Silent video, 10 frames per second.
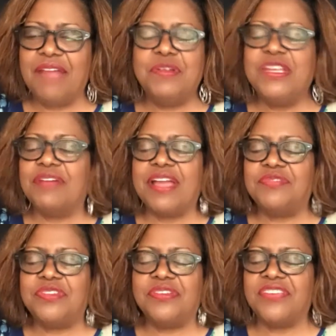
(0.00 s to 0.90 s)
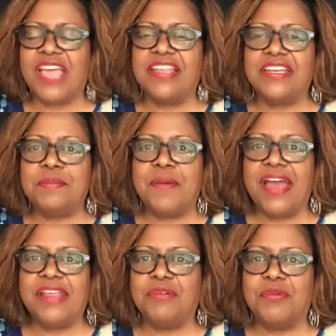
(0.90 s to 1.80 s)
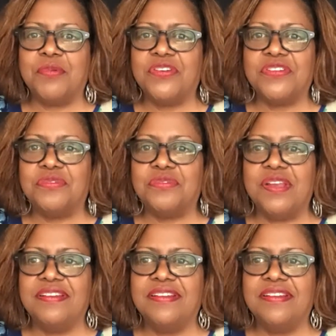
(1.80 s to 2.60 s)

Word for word: We don't have to tell anybody what we're doing.